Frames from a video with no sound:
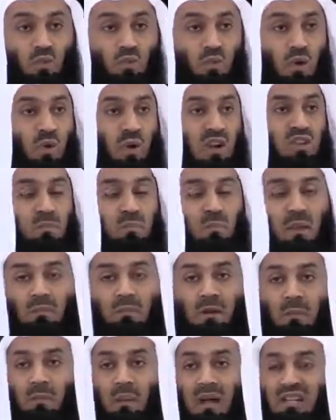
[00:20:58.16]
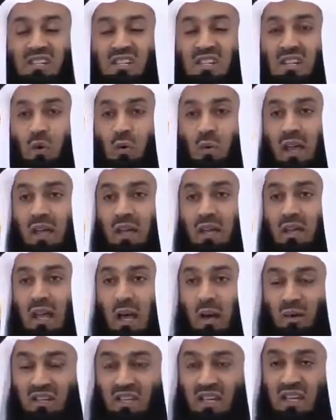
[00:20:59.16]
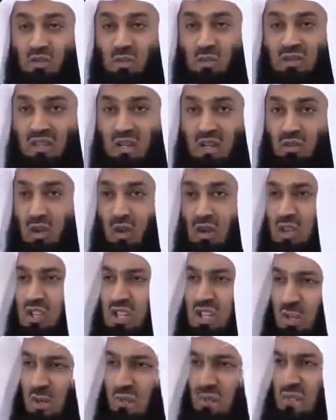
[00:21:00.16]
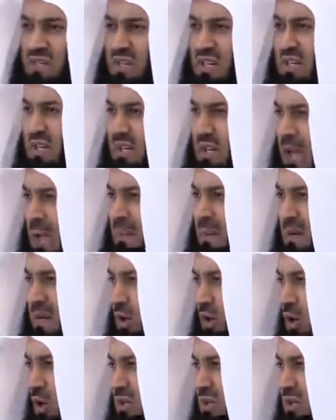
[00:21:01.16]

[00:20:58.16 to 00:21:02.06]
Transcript: We watch people passing away. Nowadays with technology, we've seen it happen a